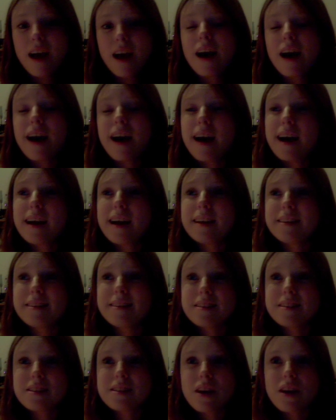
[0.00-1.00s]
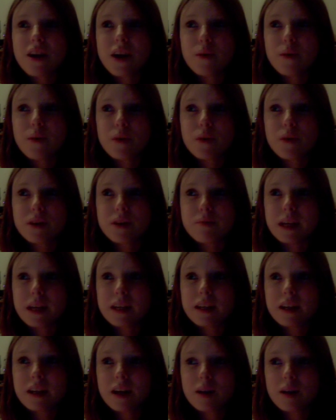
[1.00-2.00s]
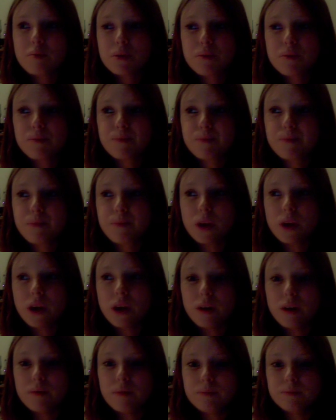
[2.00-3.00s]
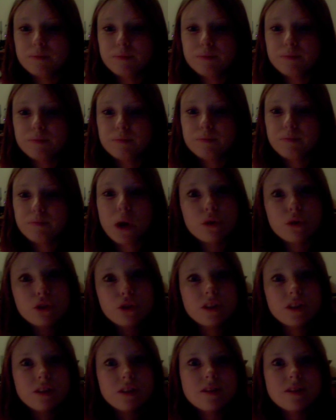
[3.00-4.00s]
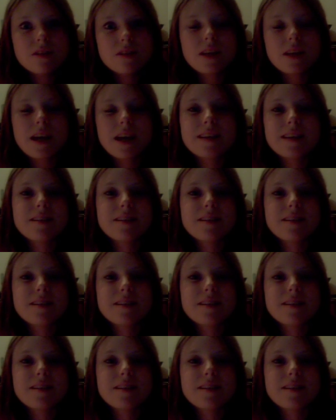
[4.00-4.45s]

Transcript: and I would make up potions and